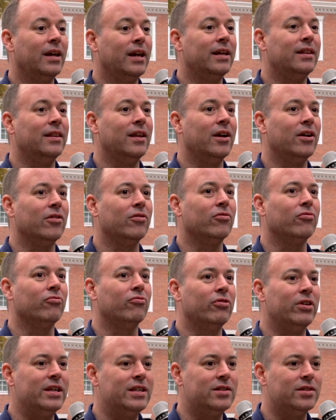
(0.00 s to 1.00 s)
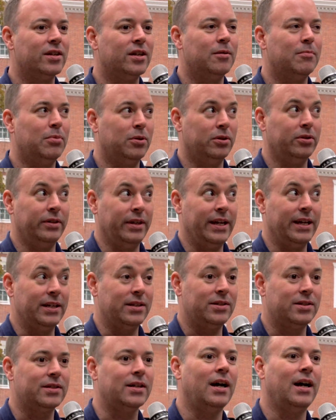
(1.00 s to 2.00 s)
in their
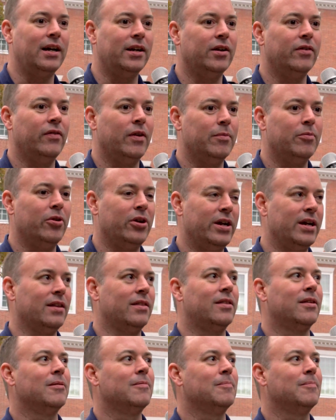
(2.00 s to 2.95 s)
reasonableness on November 8th.